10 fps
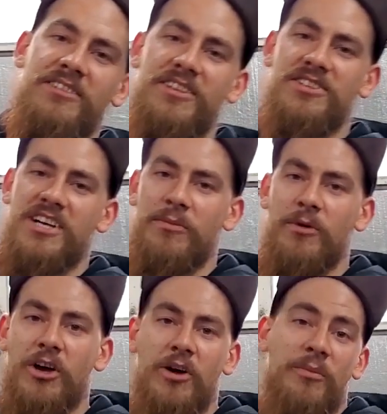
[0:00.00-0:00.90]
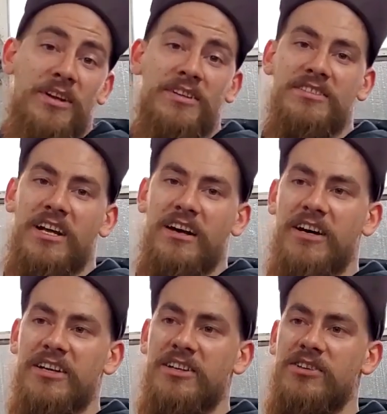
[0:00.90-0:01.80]
in the shop of companies that I
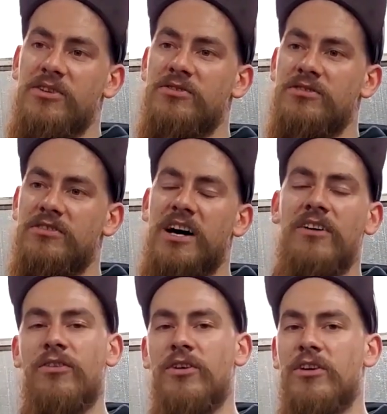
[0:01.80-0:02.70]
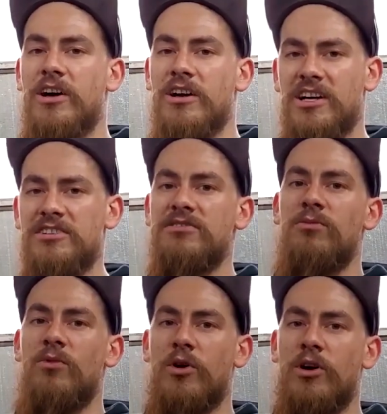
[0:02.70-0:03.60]
like to use a lot for custom
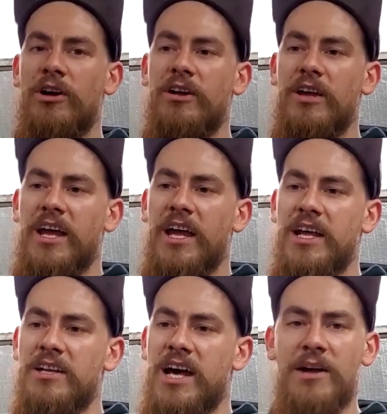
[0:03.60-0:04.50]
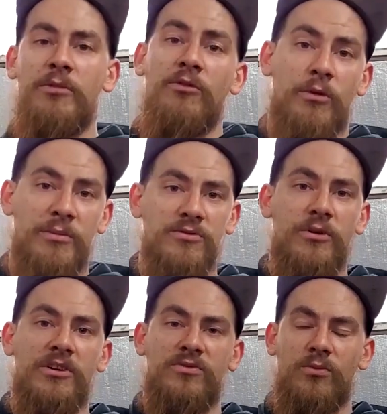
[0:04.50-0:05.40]
work and high performance
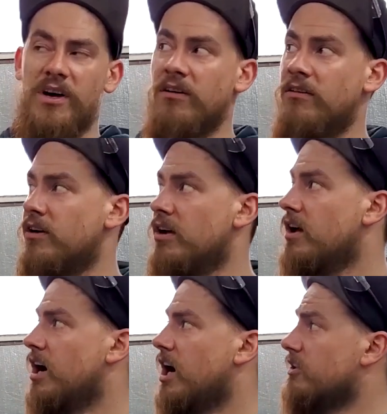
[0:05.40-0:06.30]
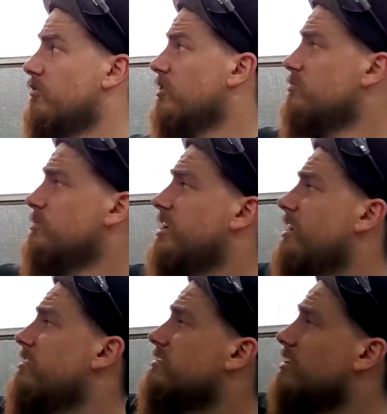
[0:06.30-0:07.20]
work as well. The first one here
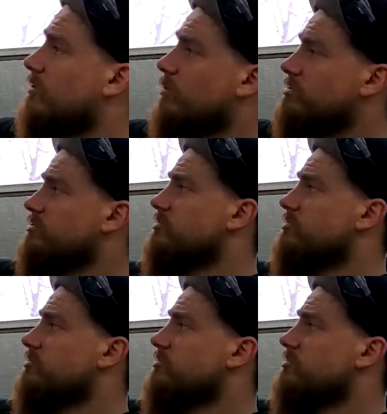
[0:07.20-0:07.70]
is Russell's